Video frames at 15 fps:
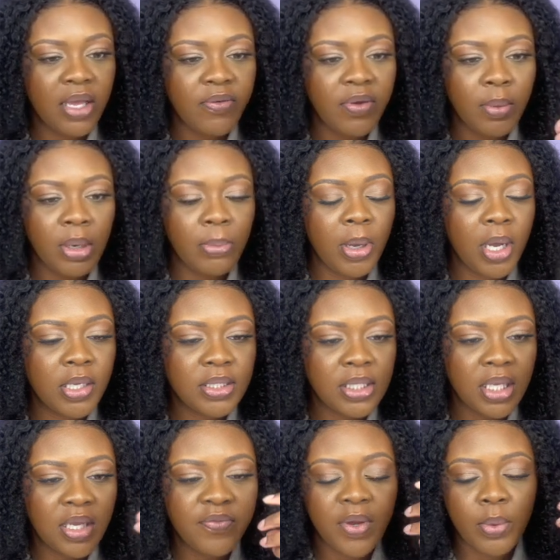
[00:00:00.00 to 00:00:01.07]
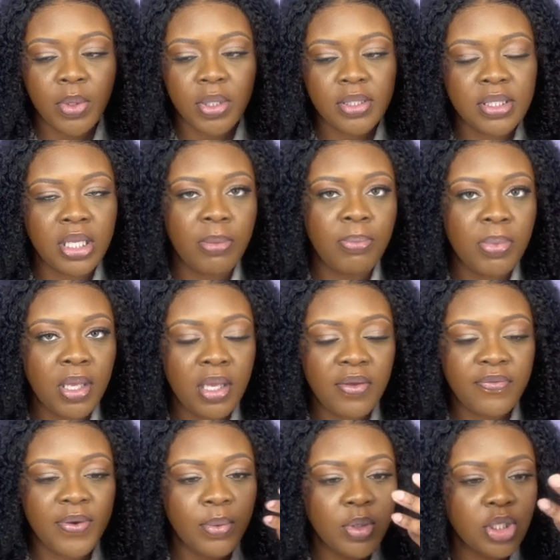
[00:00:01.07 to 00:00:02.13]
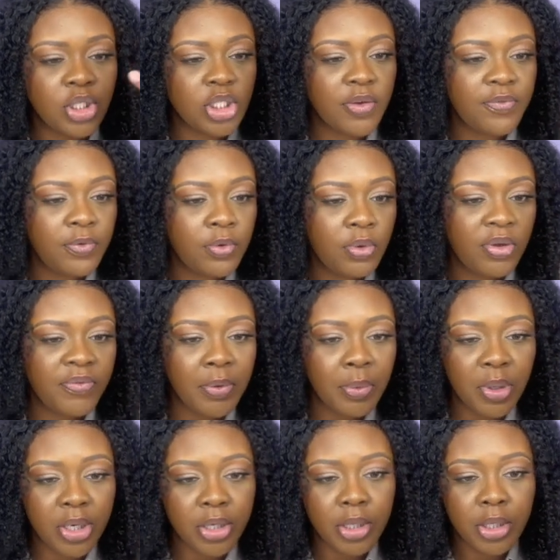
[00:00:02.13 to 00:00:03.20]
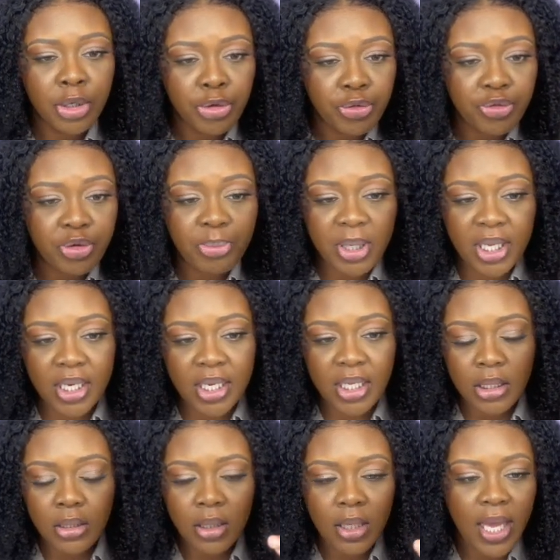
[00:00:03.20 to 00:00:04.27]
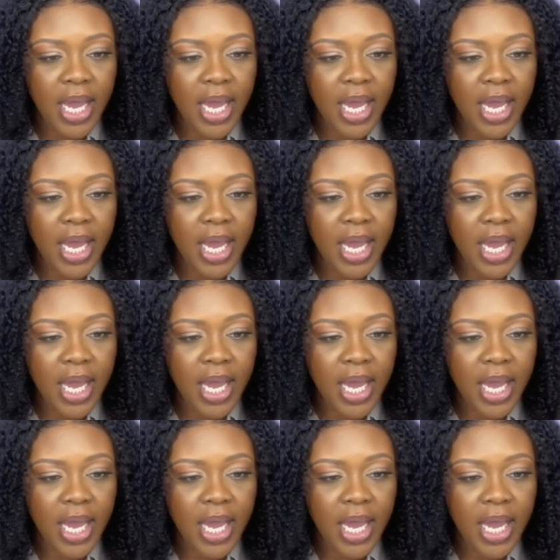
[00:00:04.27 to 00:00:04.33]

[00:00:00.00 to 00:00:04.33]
if I want to pause it, if I want to skip it, if I want to shuffle, if I want to repeat it.